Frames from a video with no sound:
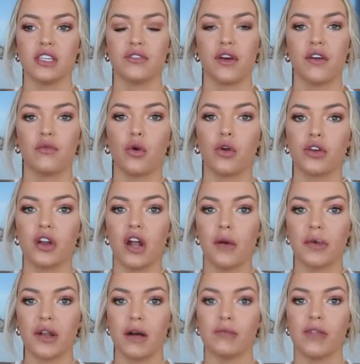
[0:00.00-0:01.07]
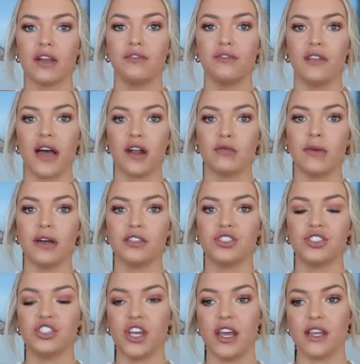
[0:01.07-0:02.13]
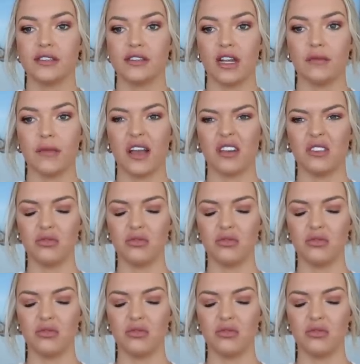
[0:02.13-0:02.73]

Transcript: if I've woken up and I'm like flat on my chest, I'm like,